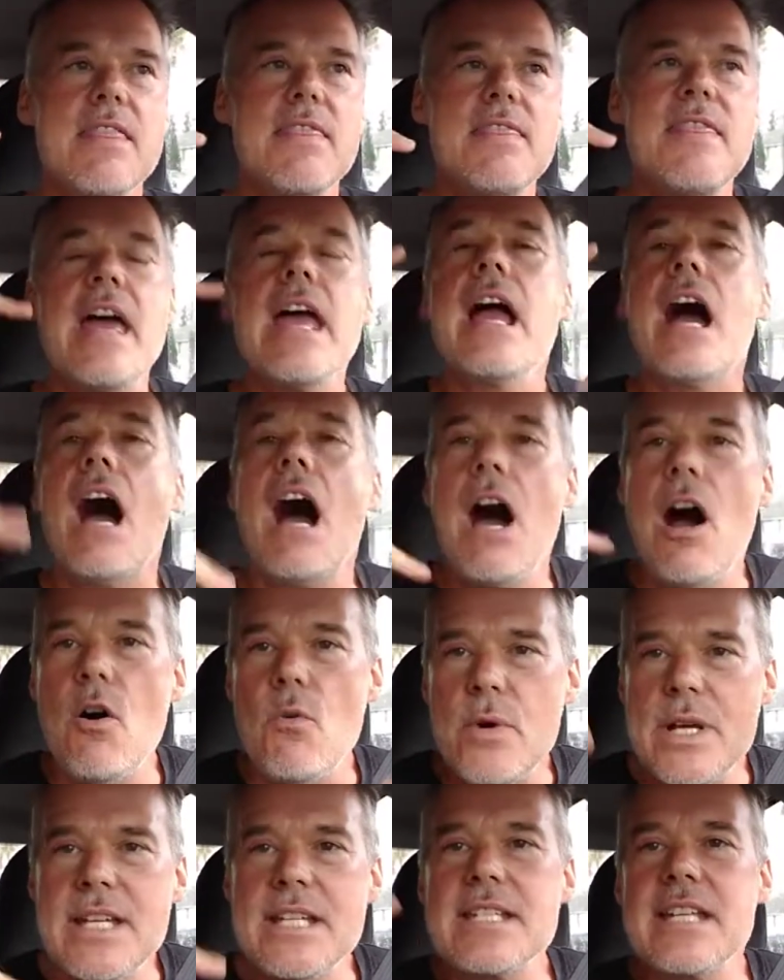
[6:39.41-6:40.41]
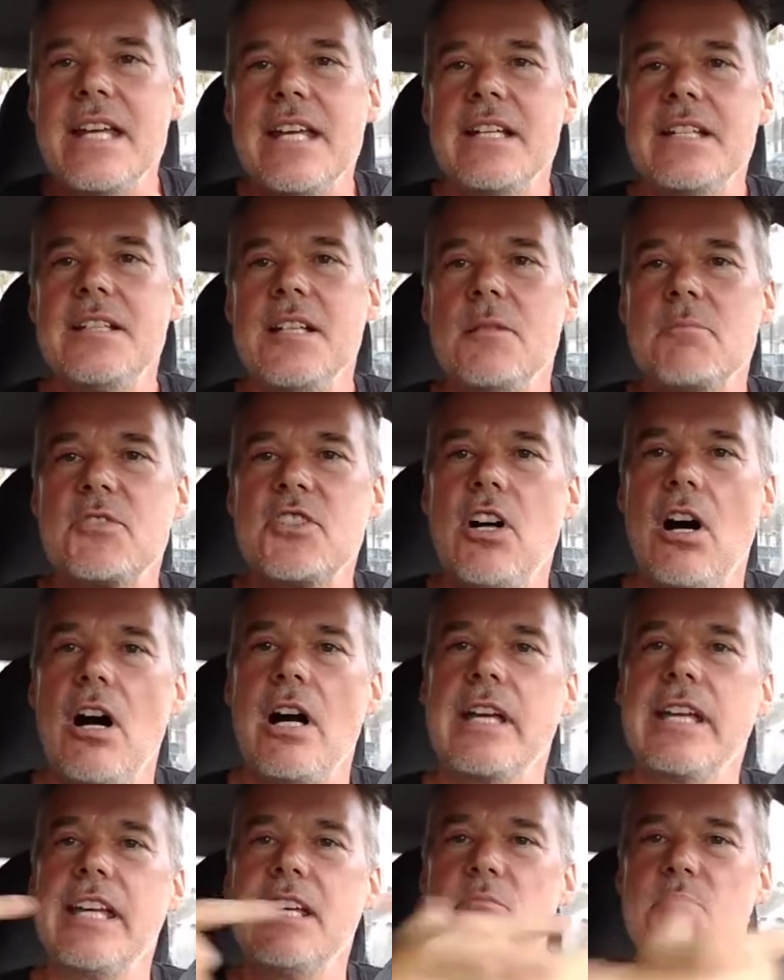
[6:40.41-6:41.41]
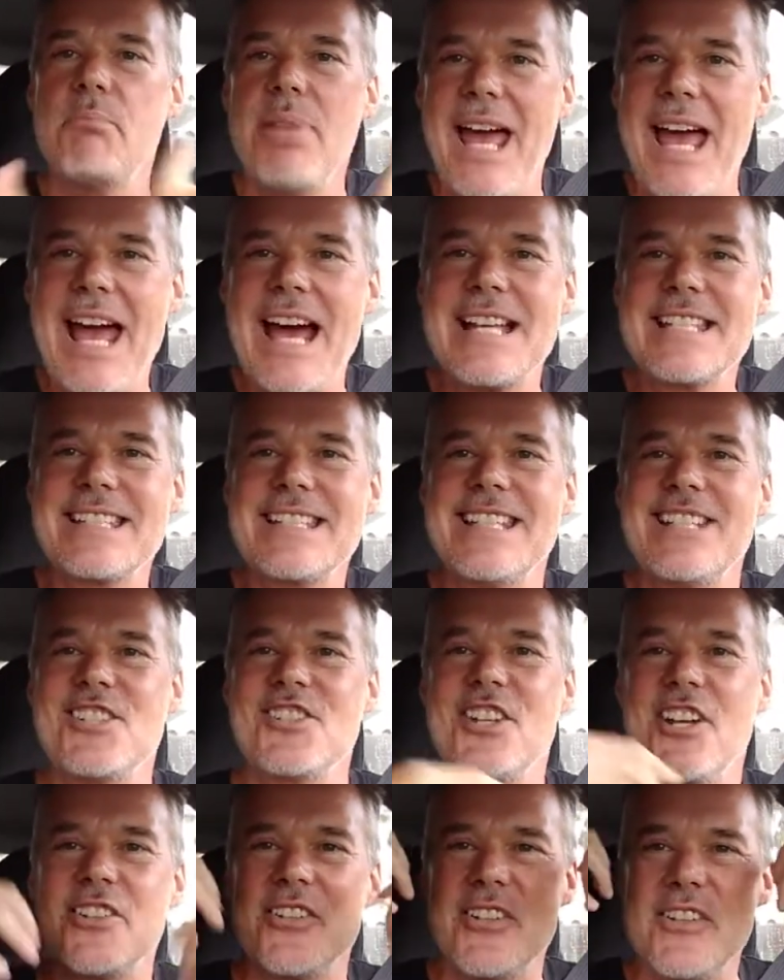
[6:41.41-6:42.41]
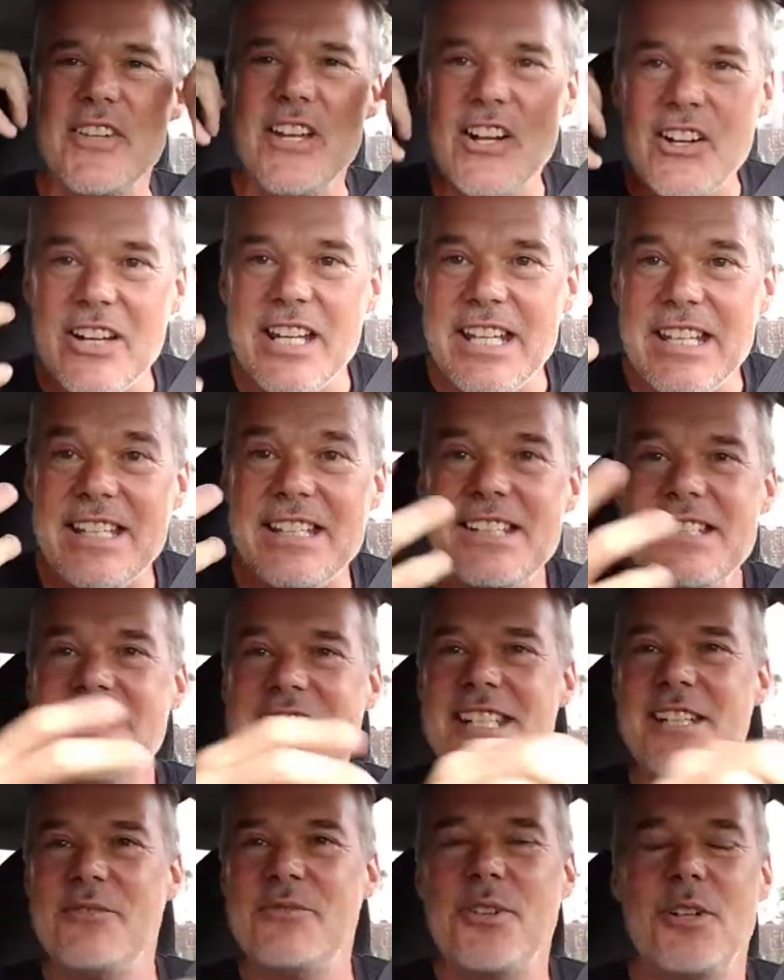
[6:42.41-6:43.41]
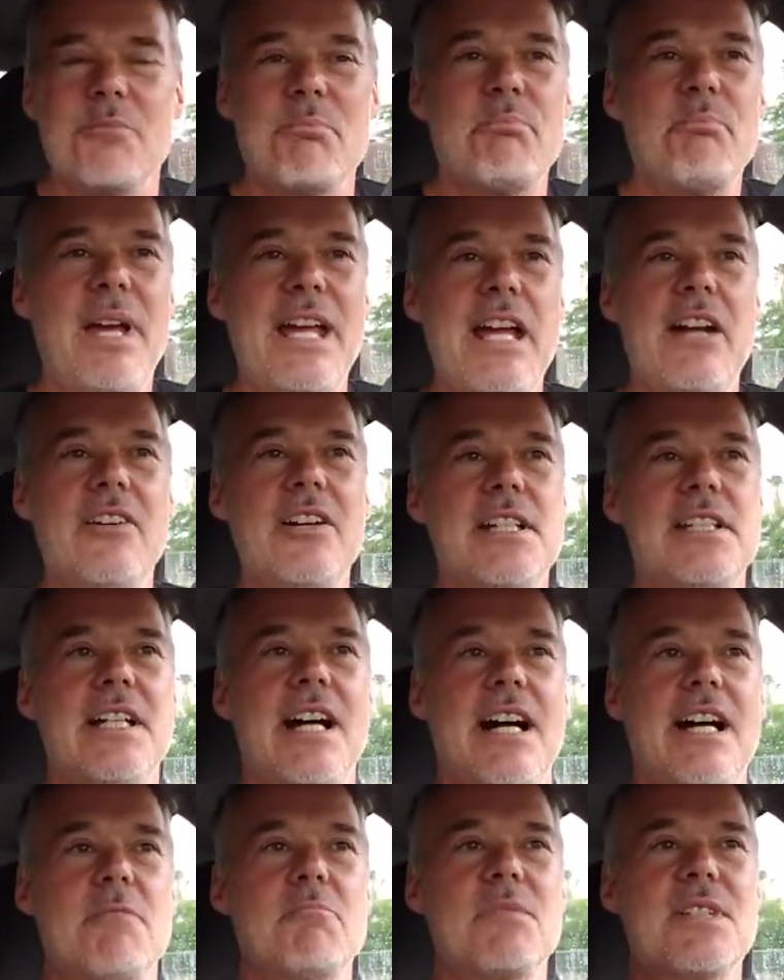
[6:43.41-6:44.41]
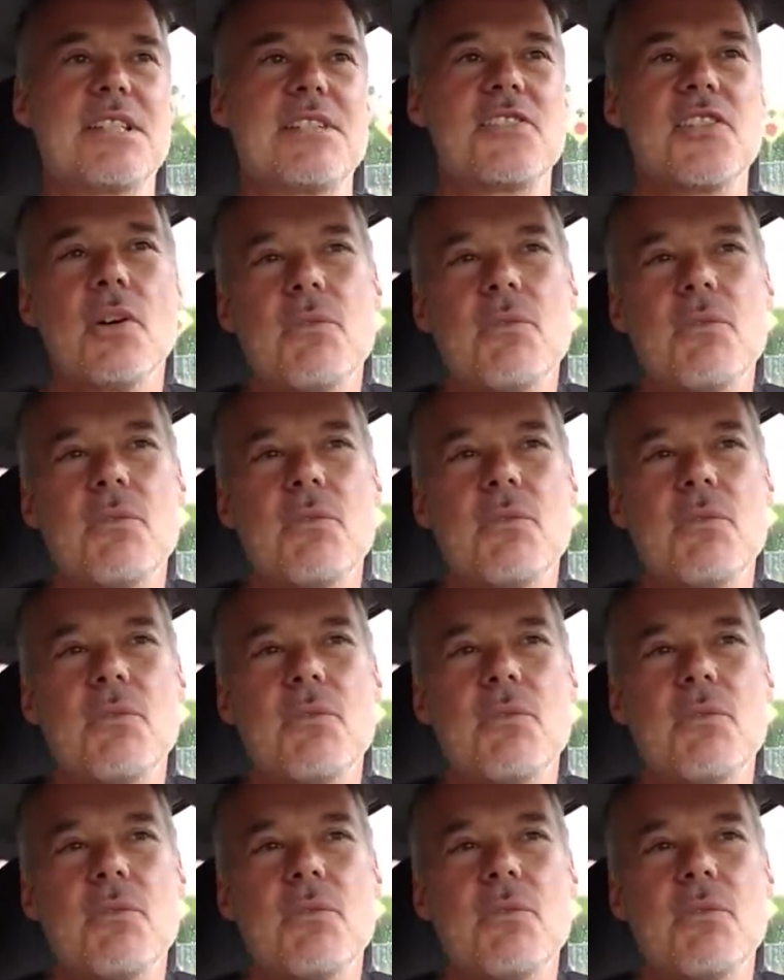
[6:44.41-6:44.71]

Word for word: They always end up talking past each other. They're in different paradigms.